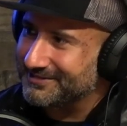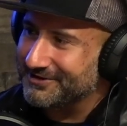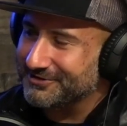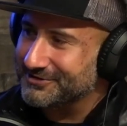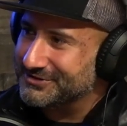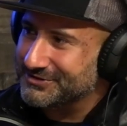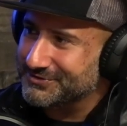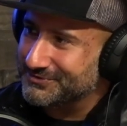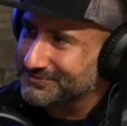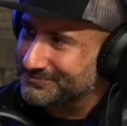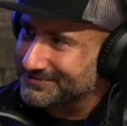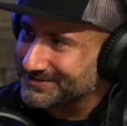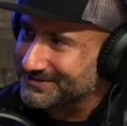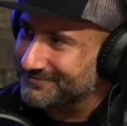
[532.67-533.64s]
They're in tune
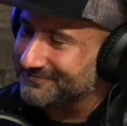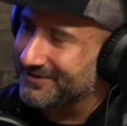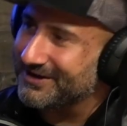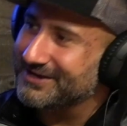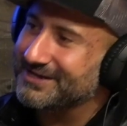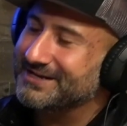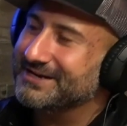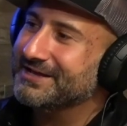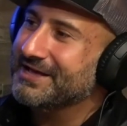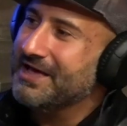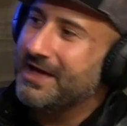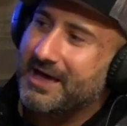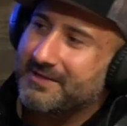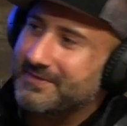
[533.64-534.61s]
with the divine,
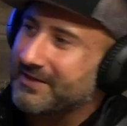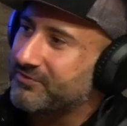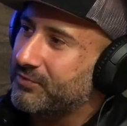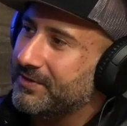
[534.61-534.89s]
and that's right.